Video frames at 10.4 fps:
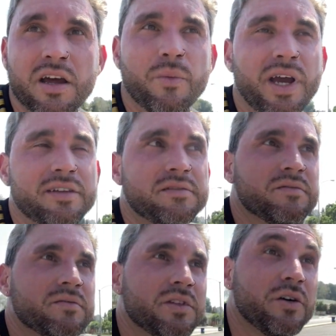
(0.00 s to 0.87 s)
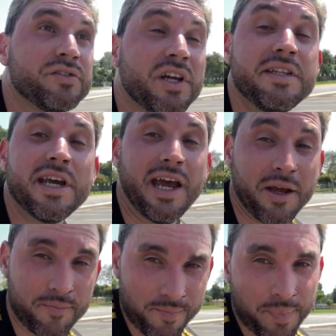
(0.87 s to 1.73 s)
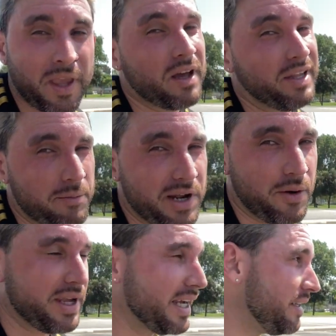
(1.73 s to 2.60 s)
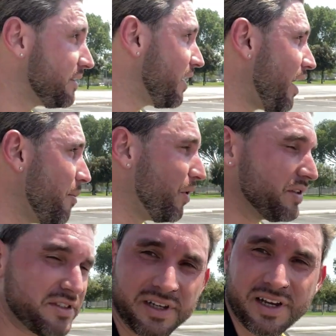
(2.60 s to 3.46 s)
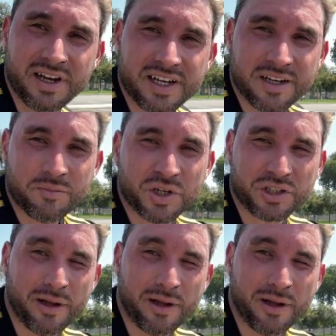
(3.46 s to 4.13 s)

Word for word: Wait, no, Sunday. Labor Day weekend. All right, boys. Much